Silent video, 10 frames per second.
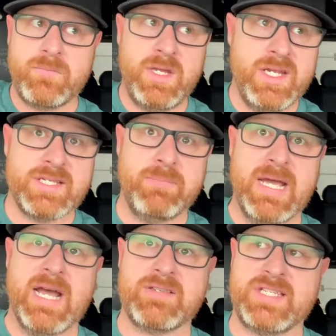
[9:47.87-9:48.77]
is
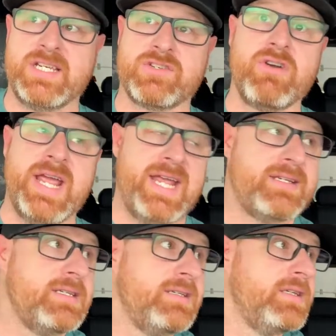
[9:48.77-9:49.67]
about
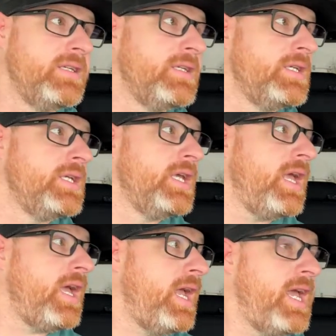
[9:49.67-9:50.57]
$6,000.
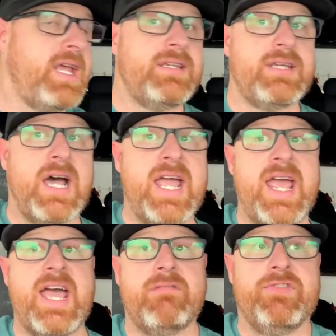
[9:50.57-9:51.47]
And I
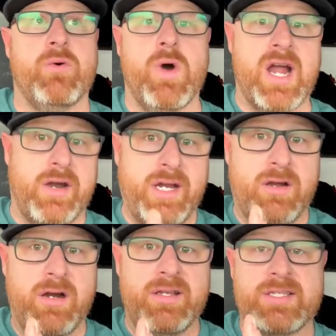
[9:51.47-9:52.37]
have the wiring
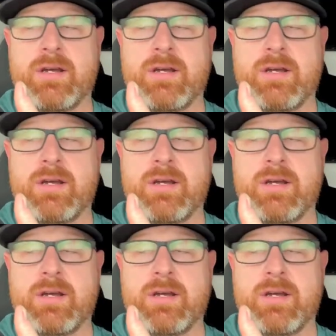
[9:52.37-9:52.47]
harness